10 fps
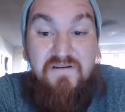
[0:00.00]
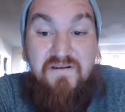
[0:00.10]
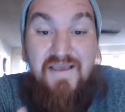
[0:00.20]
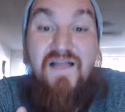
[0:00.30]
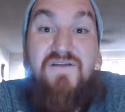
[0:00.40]

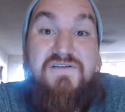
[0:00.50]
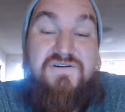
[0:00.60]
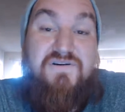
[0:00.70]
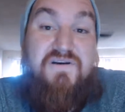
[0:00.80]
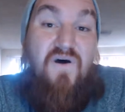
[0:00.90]
calories
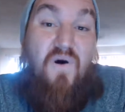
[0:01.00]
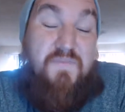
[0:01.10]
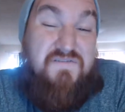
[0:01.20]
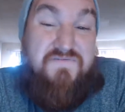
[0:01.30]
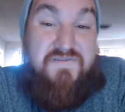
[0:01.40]
are in
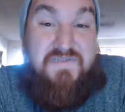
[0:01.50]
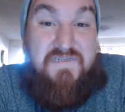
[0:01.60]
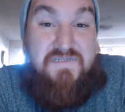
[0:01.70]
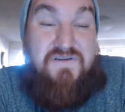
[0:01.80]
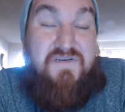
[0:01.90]
almonds for
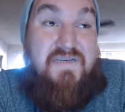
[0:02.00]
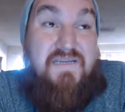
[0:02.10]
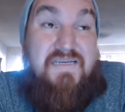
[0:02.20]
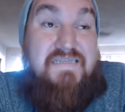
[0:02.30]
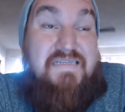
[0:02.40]
instance you can eat
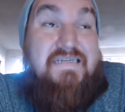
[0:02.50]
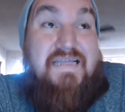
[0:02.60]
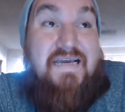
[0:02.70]
easily eat